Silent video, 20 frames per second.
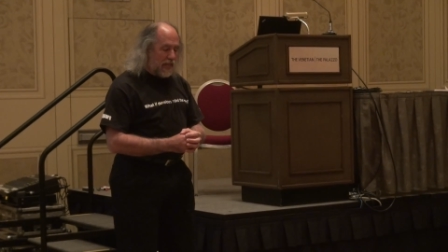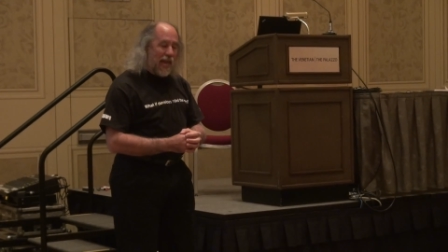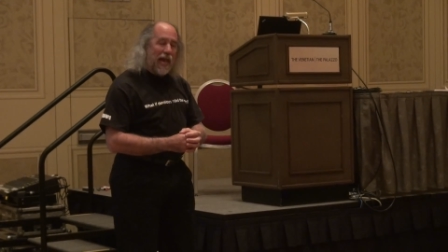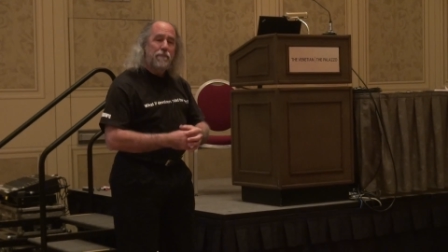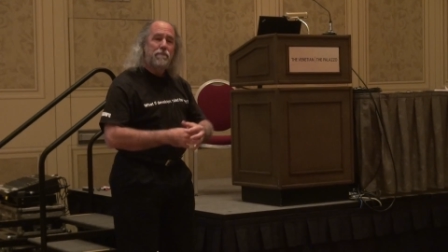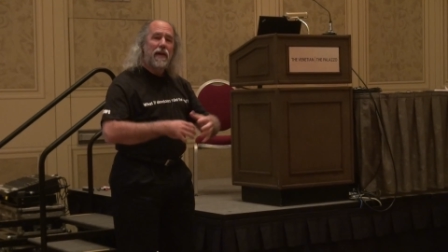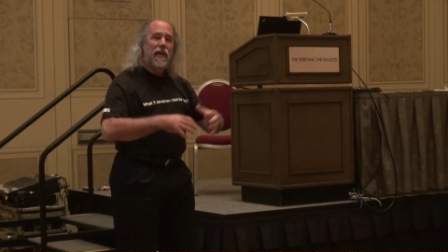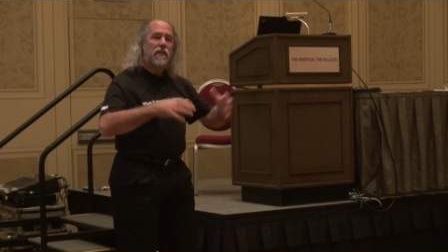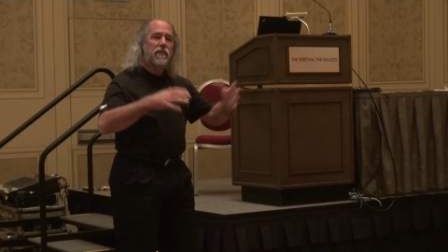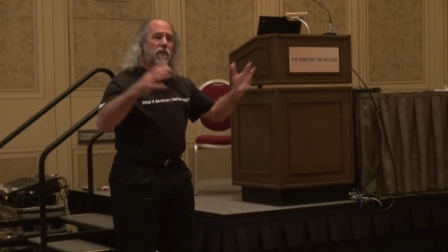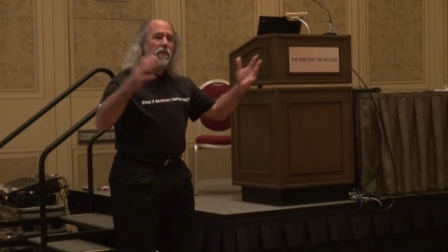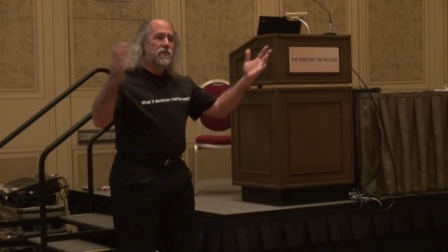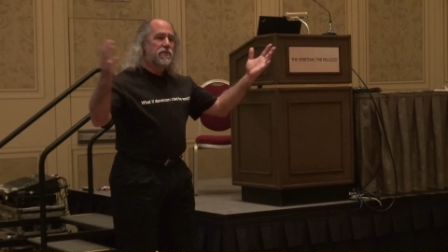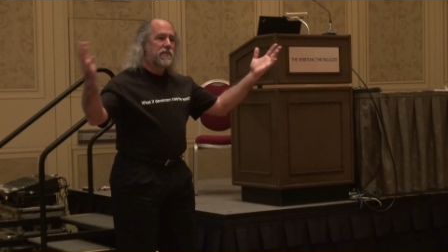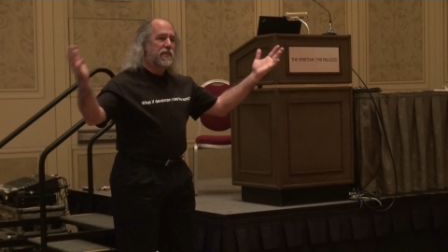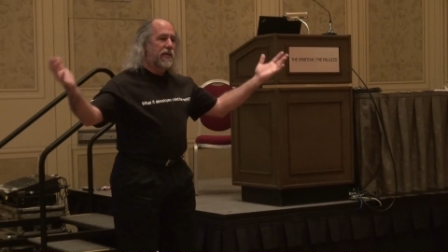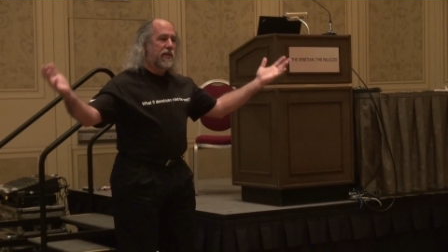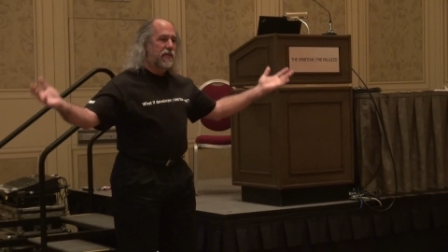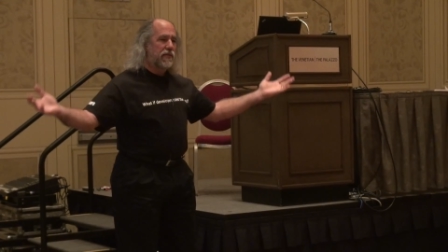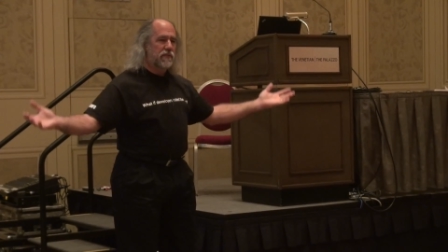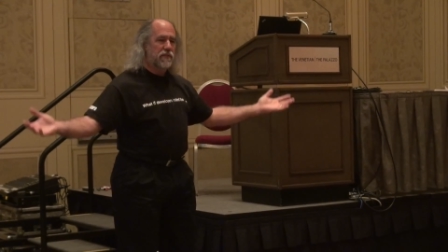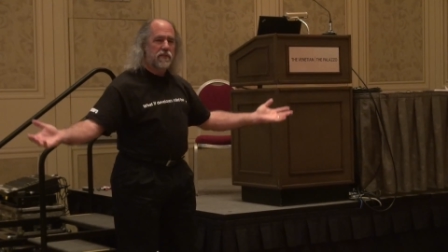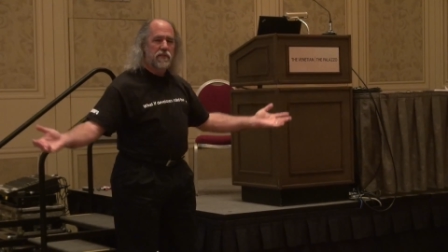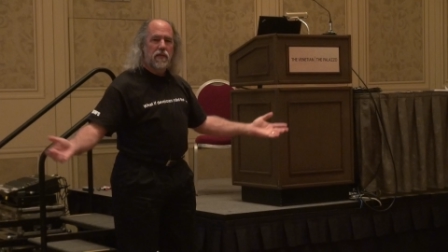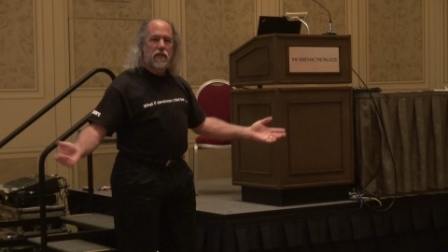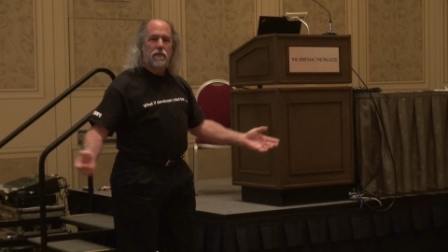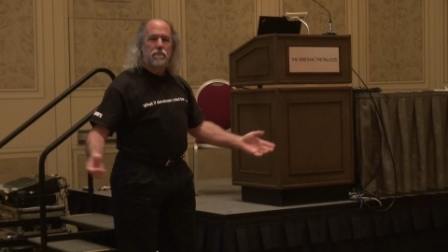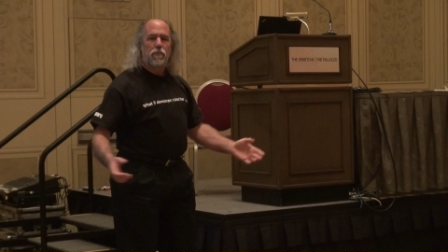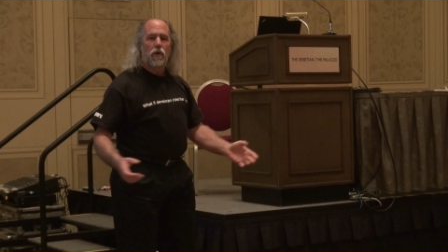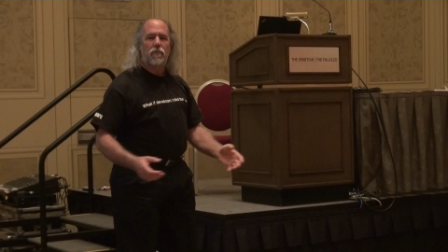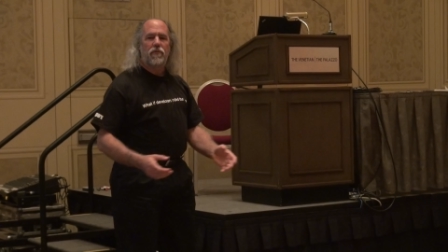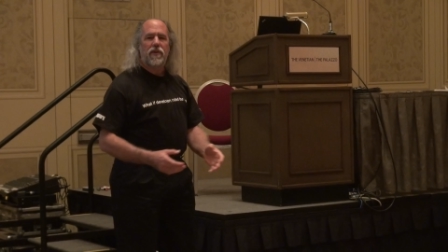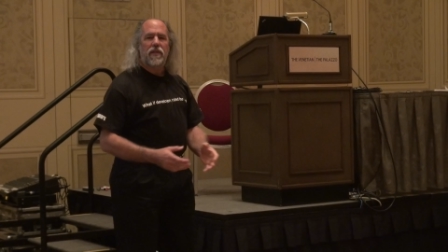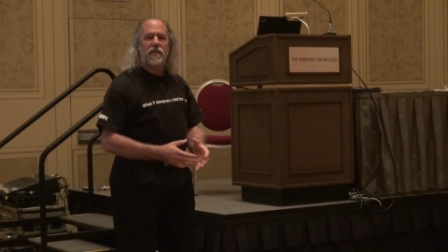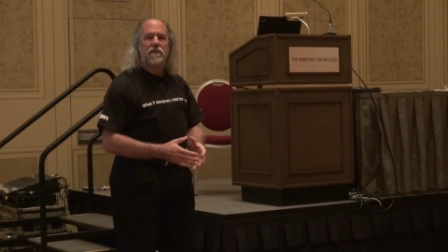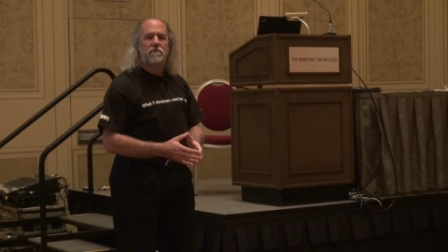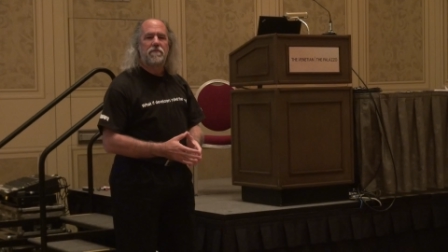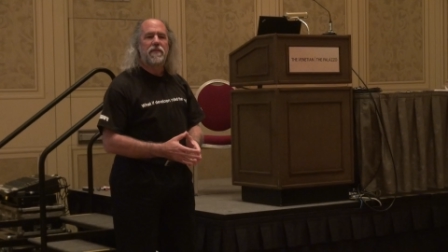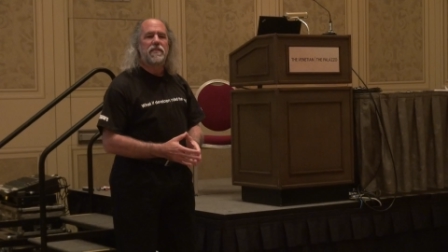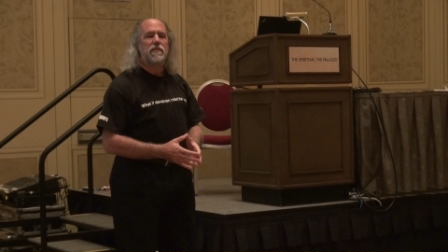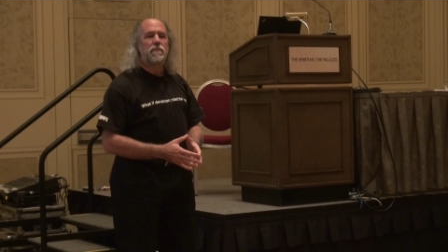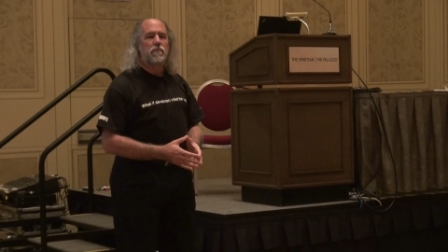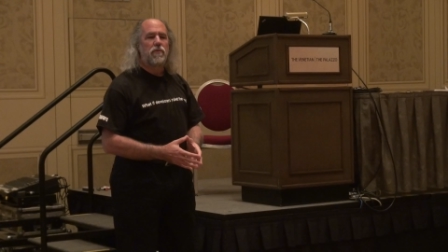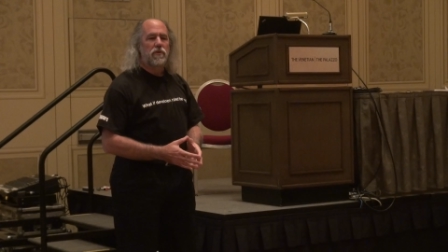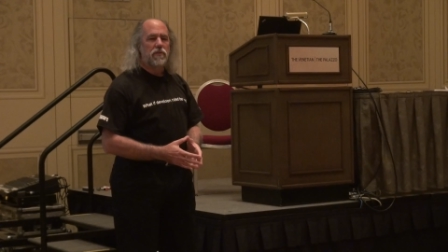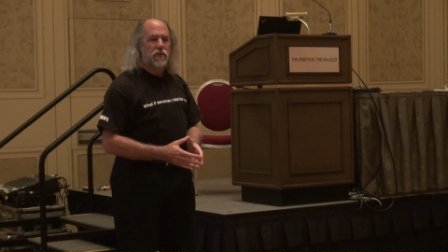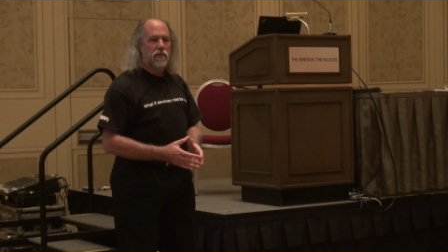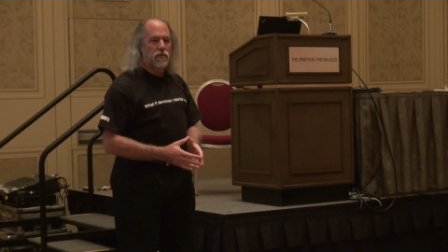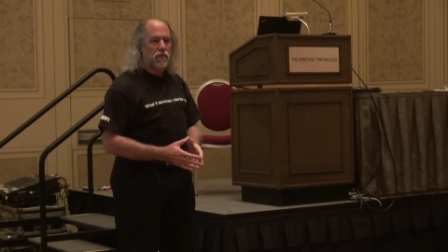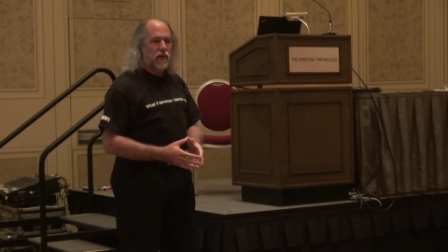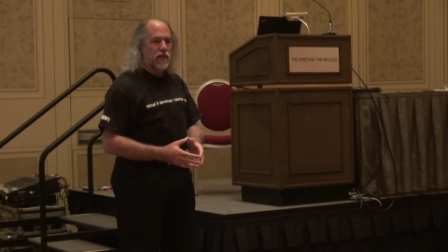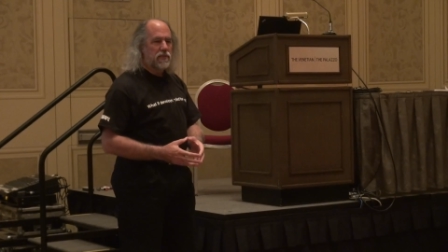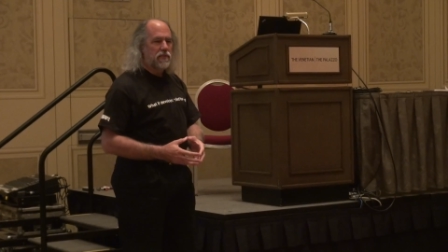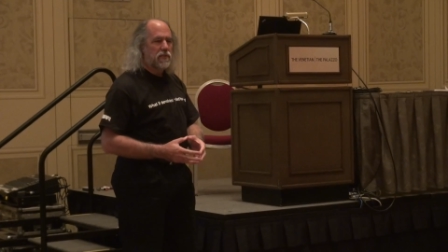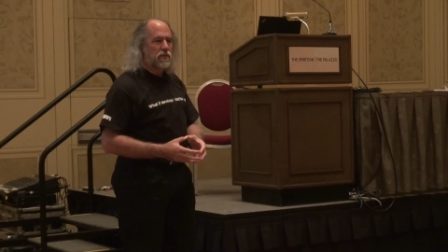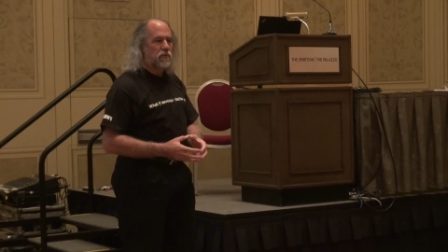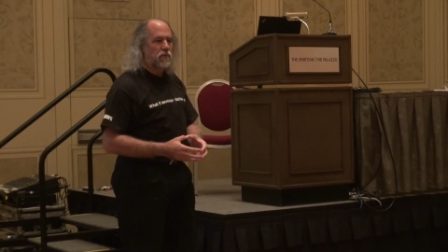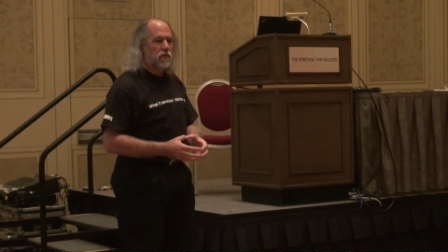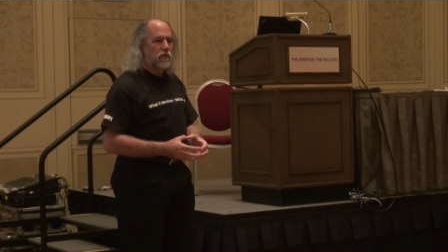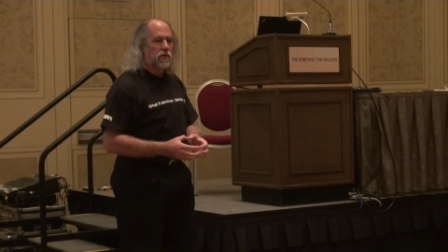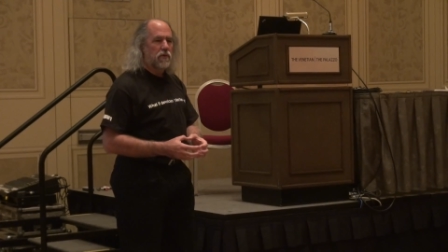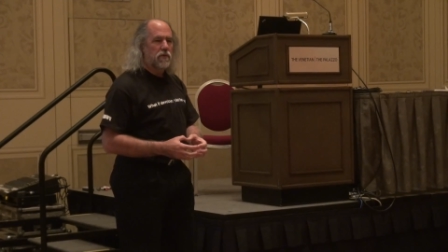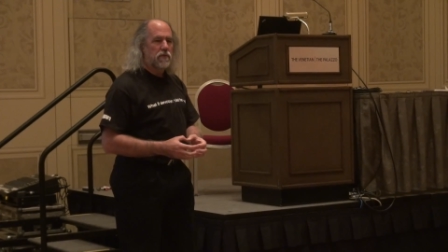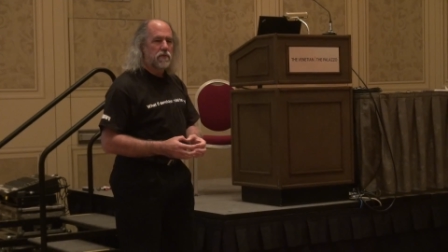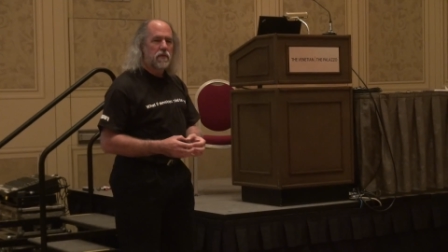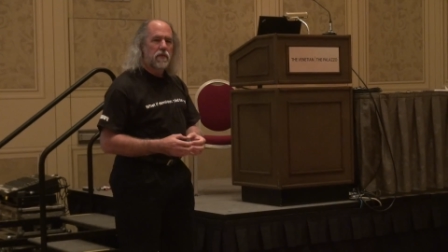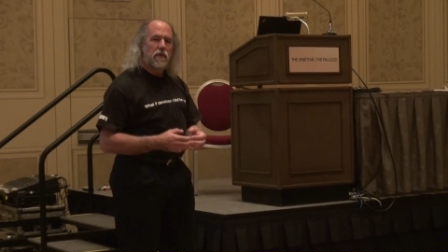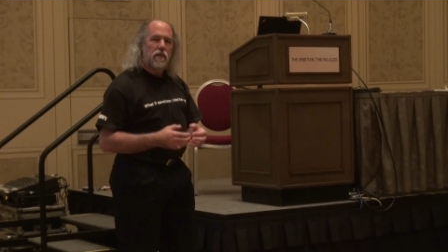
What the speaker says: and make those things perfectly visible to the rest of the world.